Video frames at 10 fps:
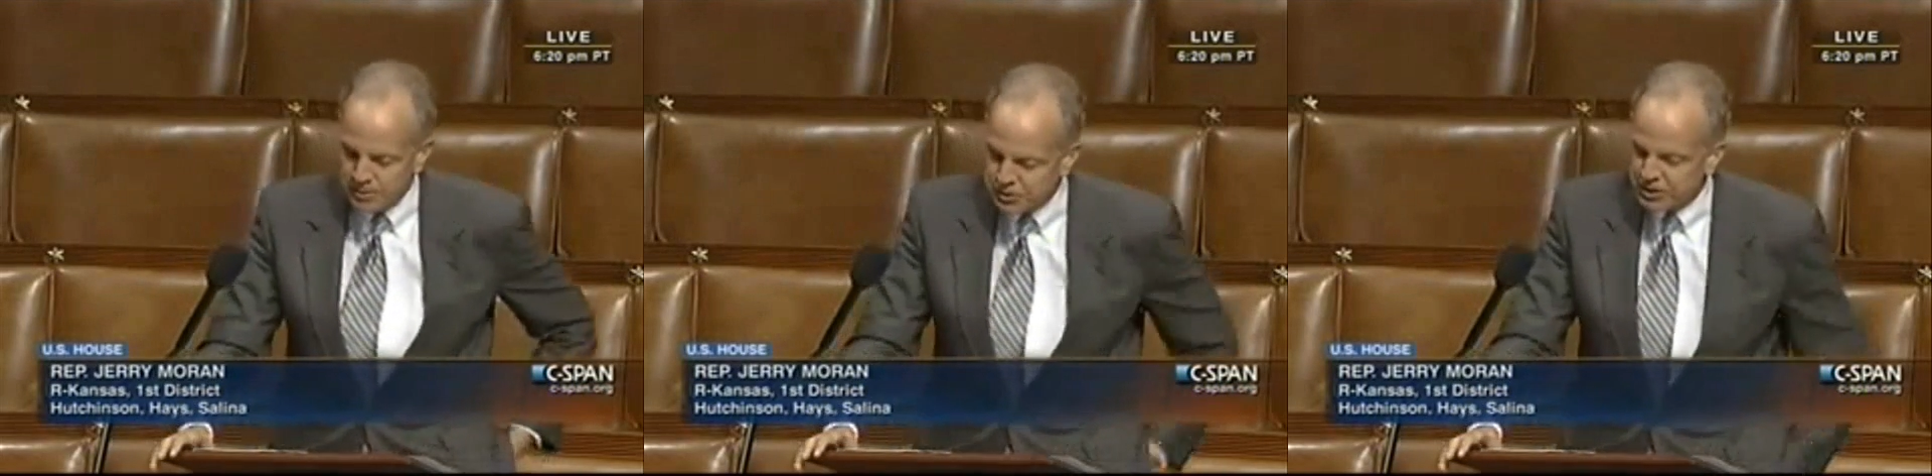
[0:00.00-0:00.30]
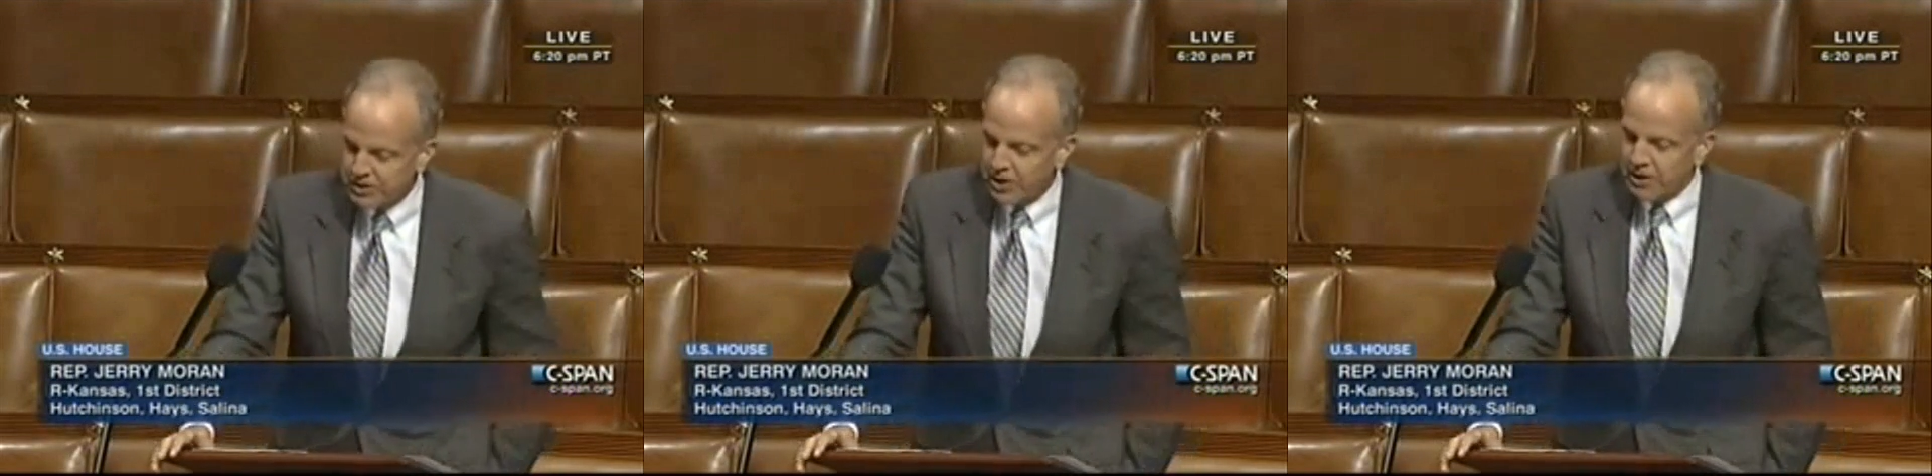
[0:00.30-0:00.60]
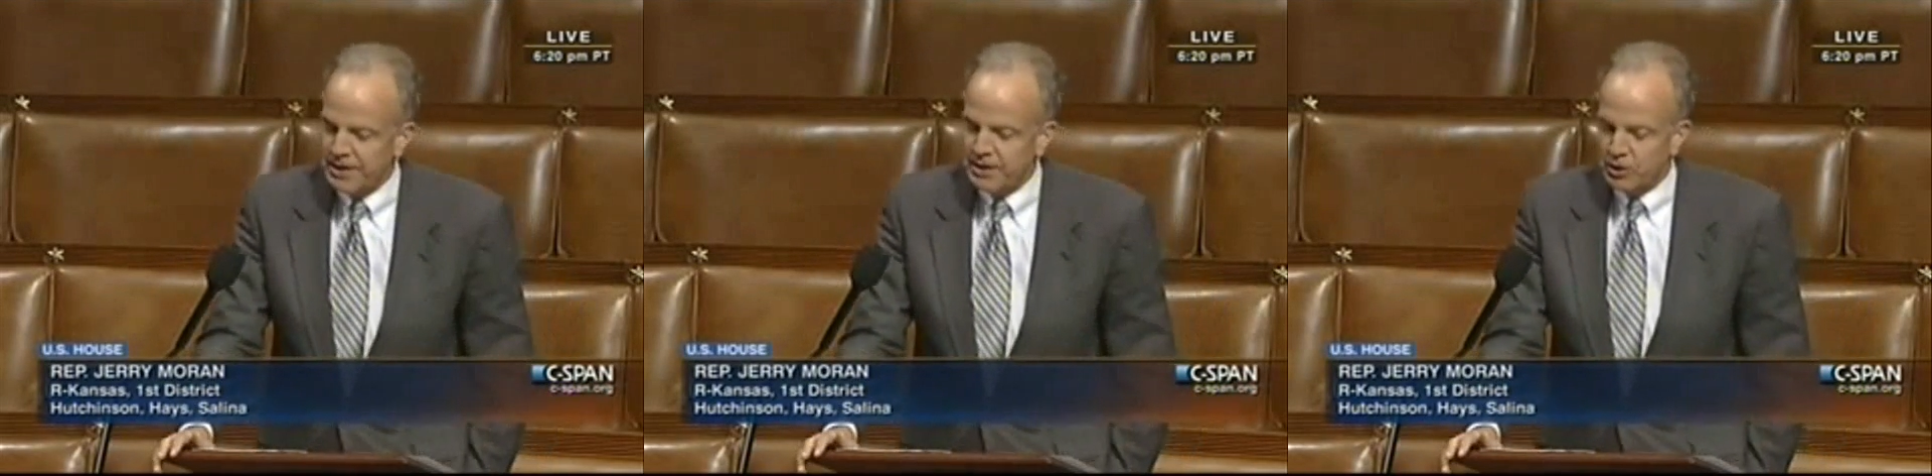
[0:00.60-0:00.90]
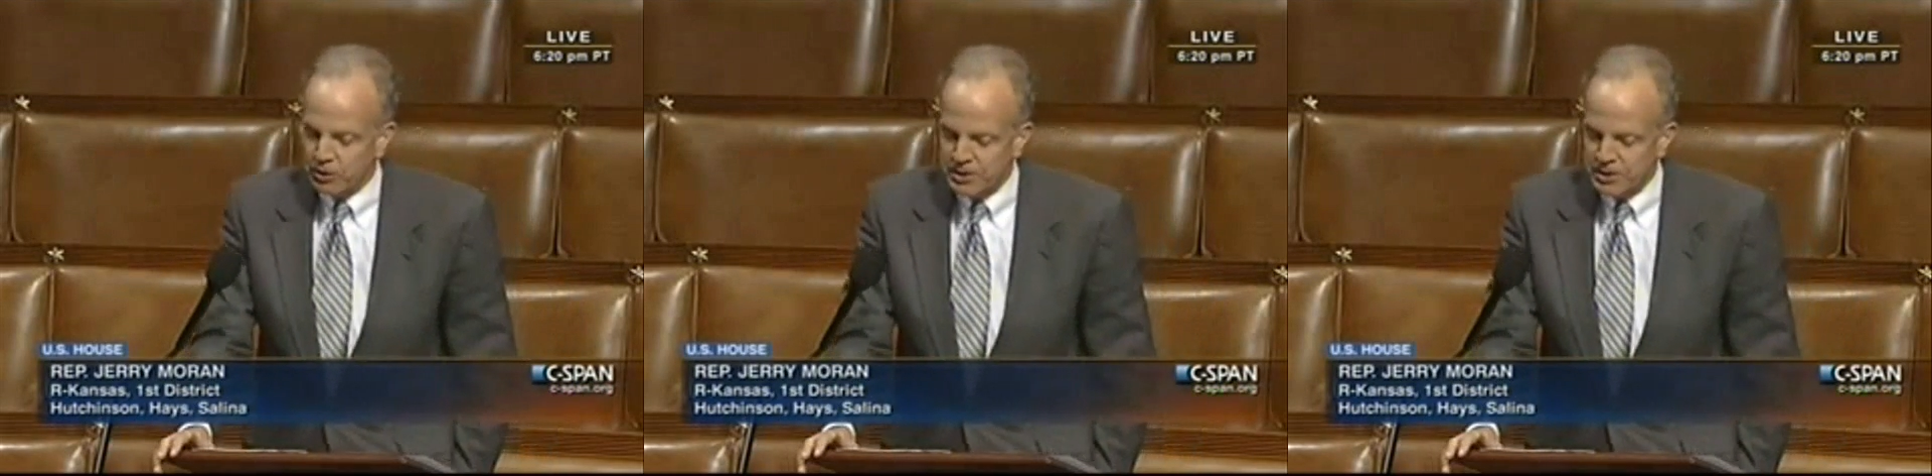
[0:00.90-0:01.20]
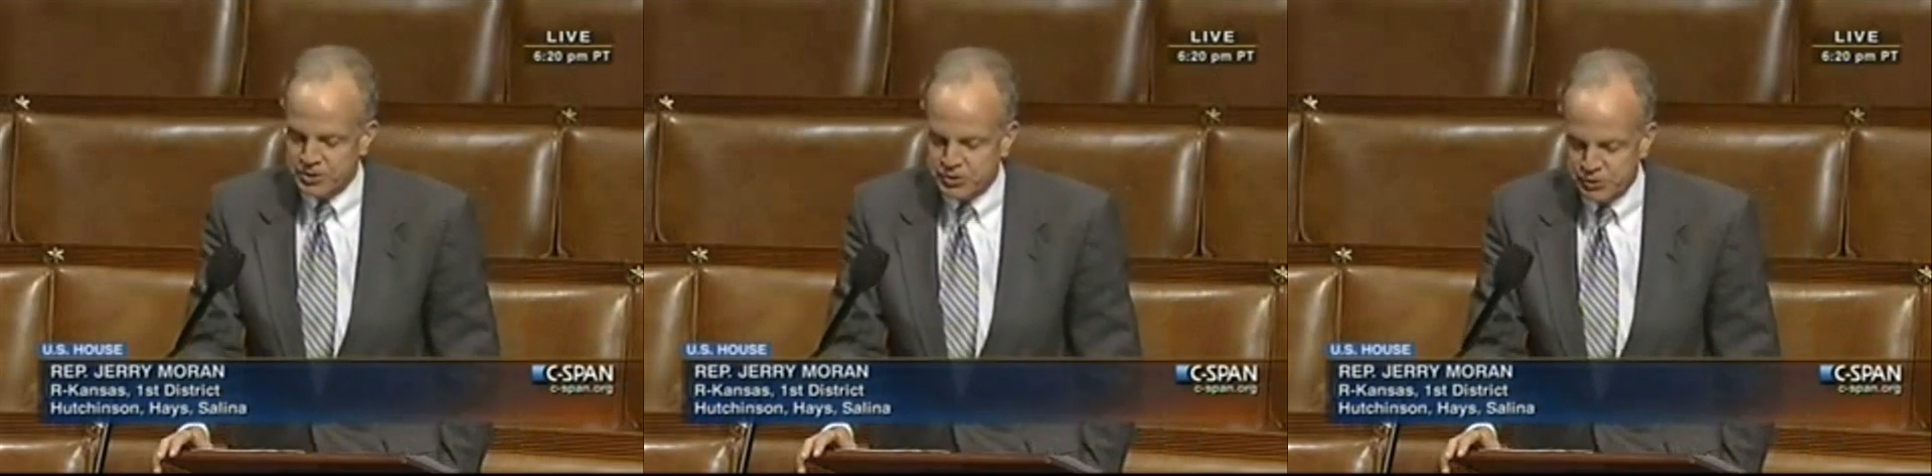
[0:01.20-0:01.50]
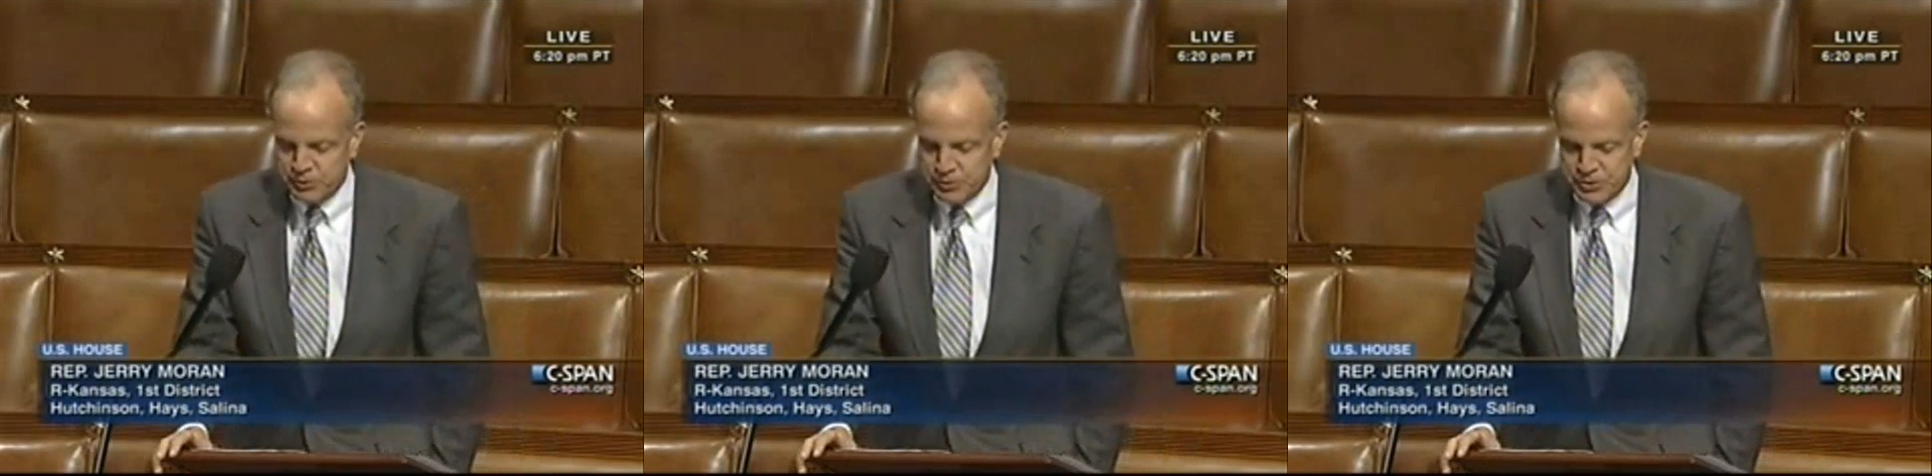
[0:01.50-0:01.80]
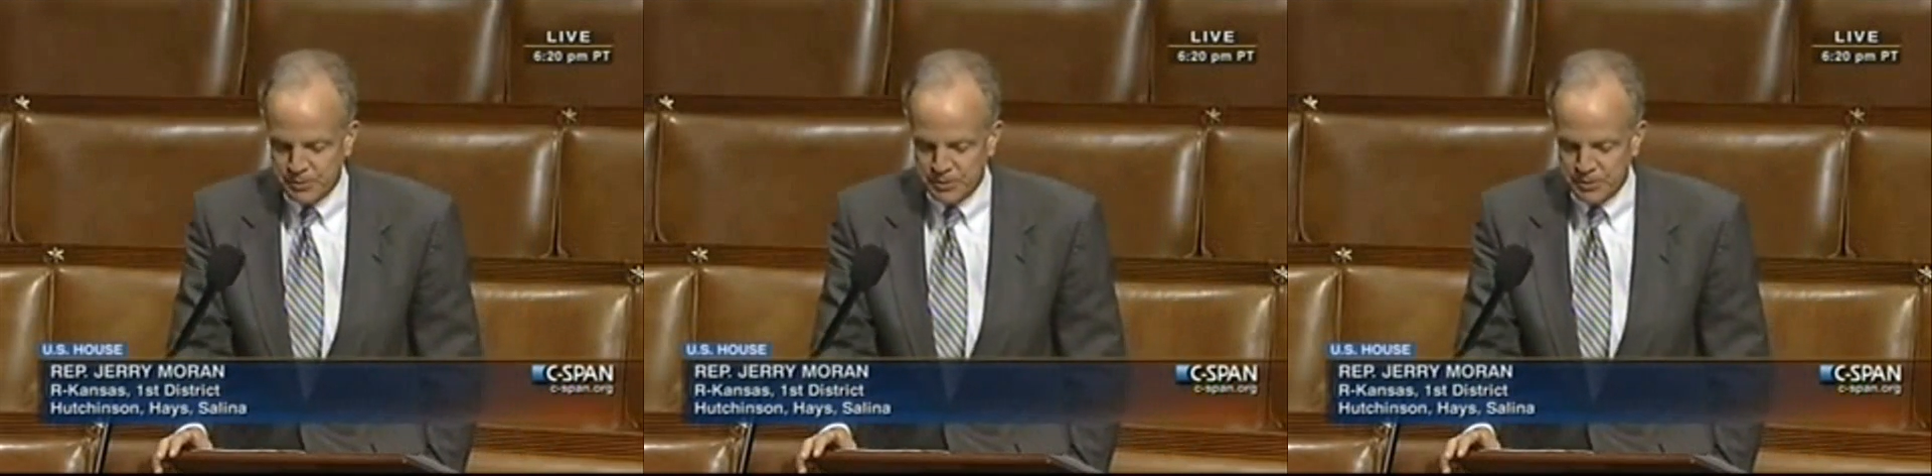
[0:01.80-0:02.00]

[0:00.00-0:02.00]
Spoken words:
Mr. Kennard encouraged his students to